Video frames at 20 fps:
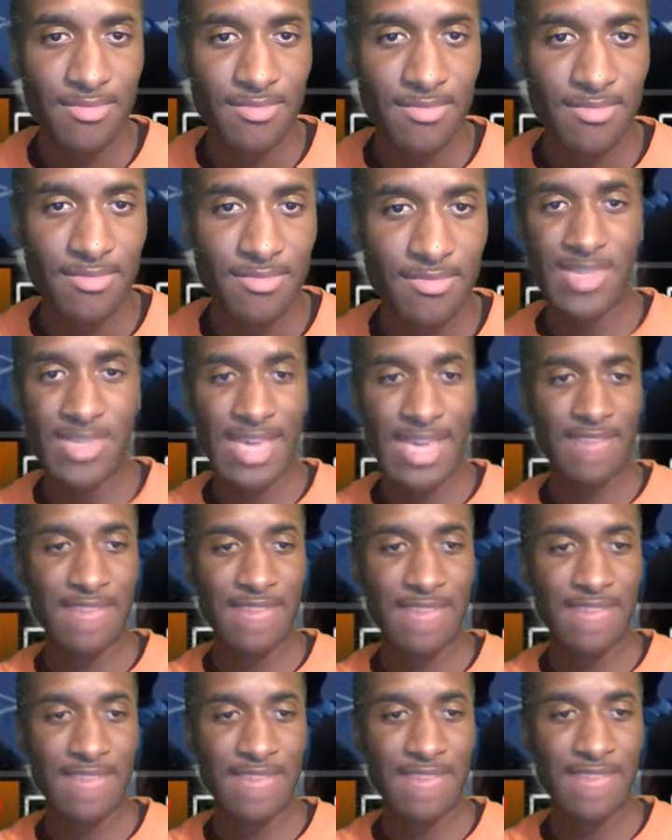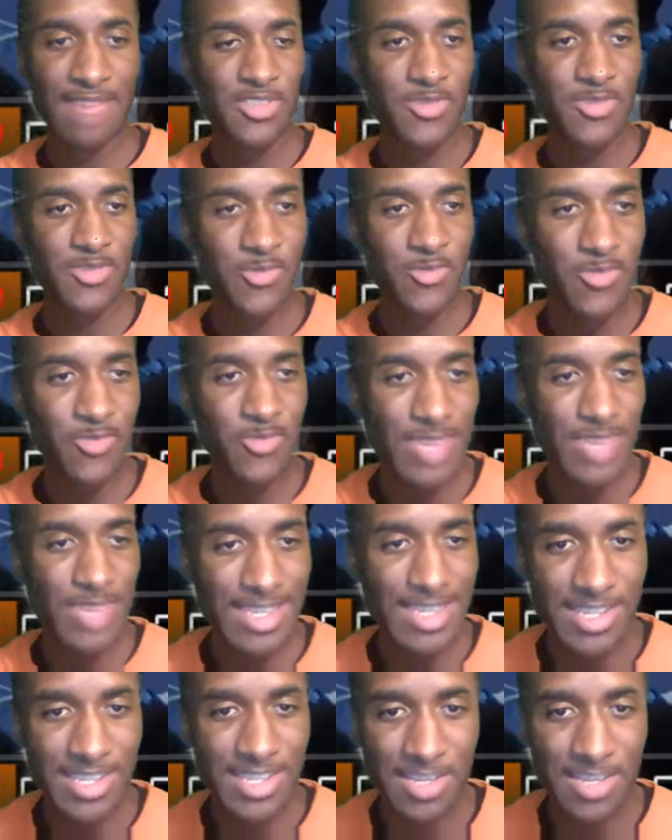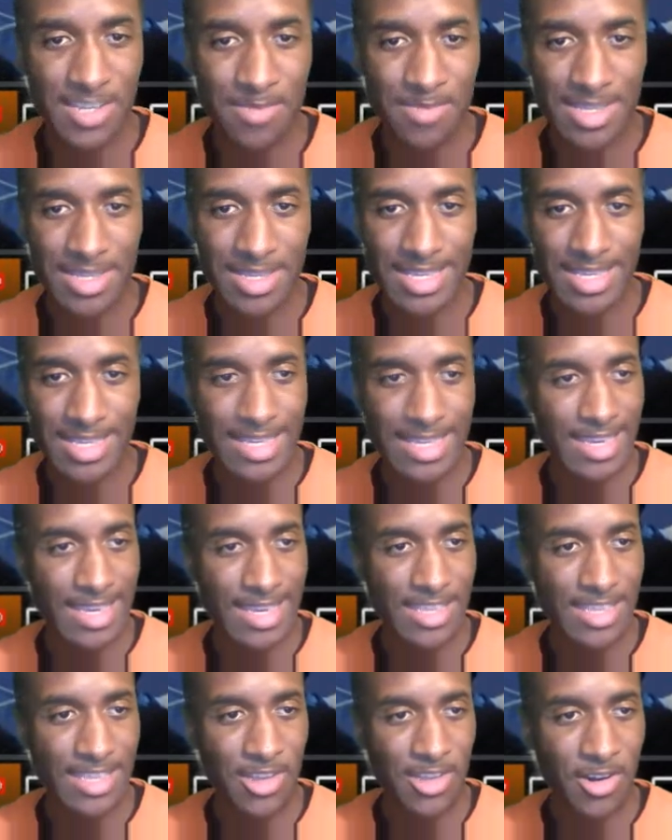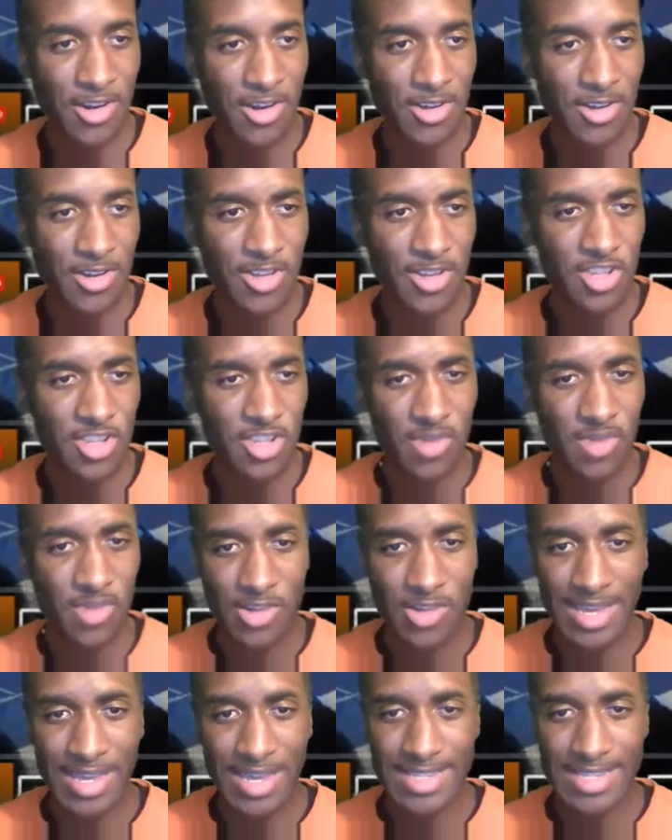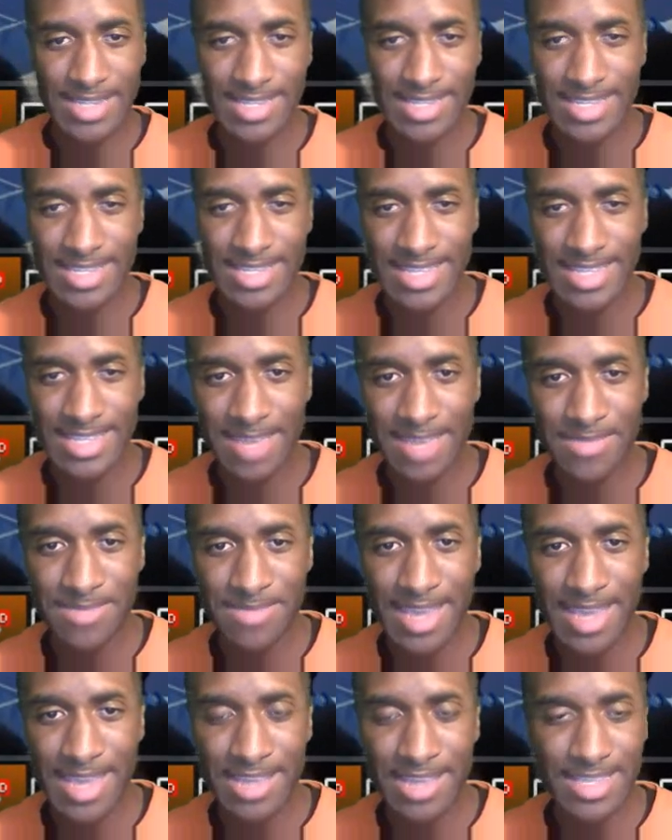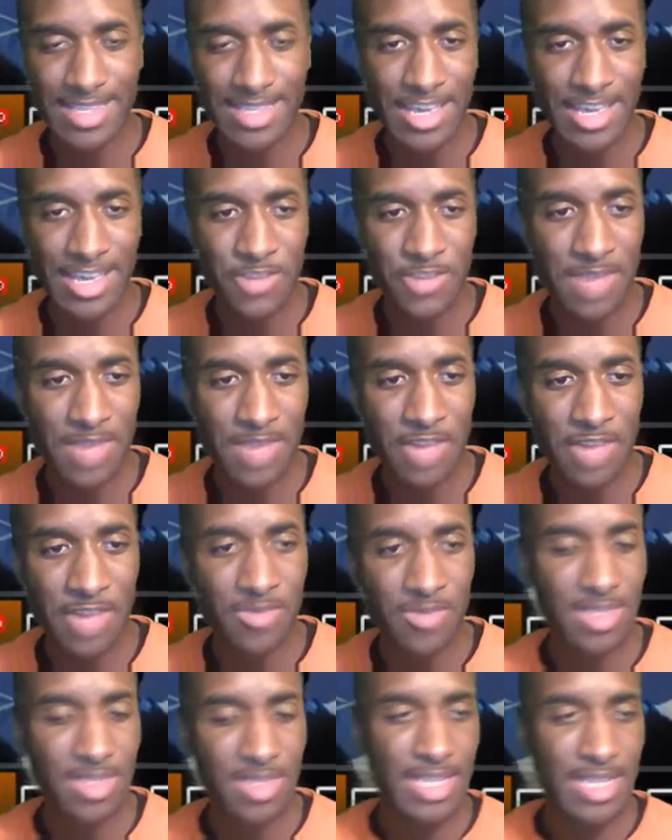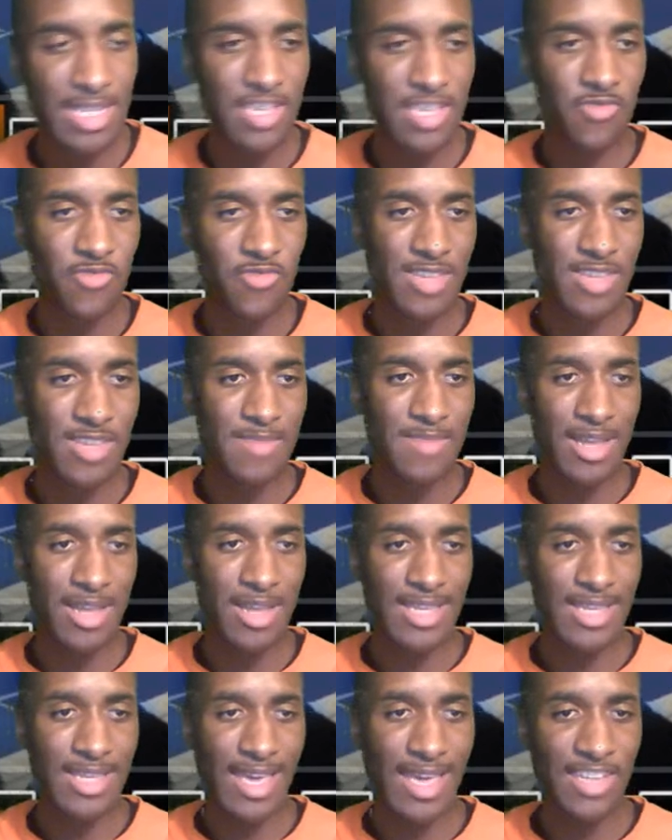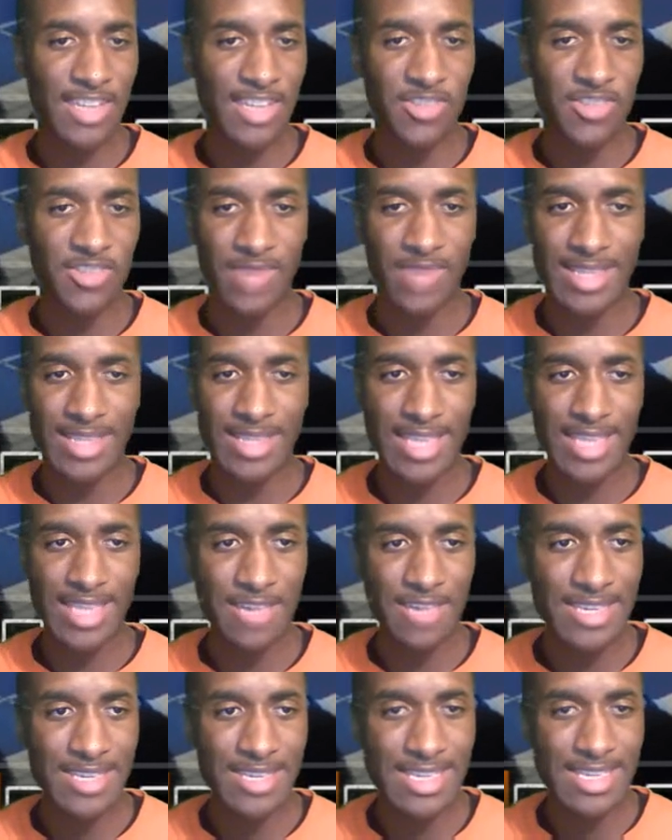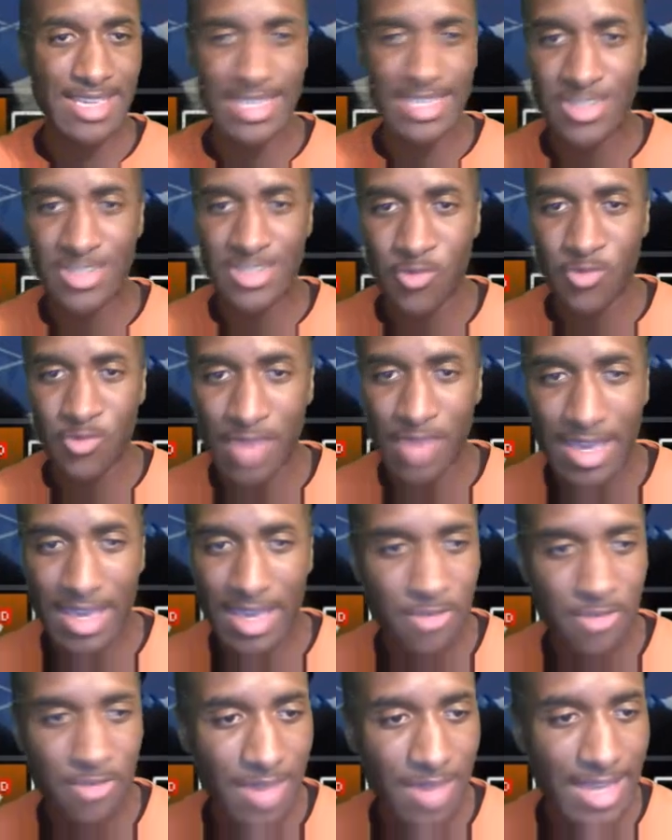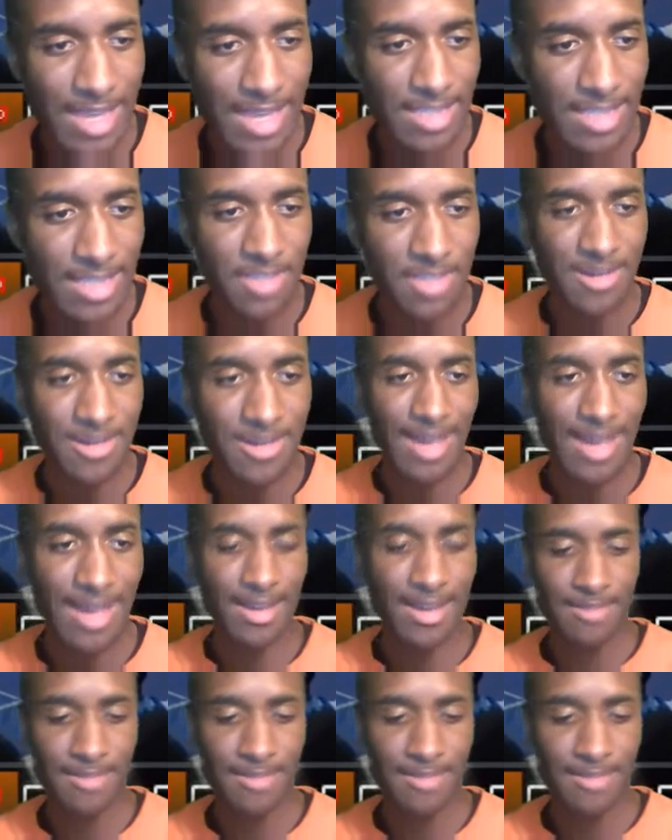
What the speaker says: we have a swish, but again, our trail has to step down and help out with any rebounding action. Right now, he is way, way too high.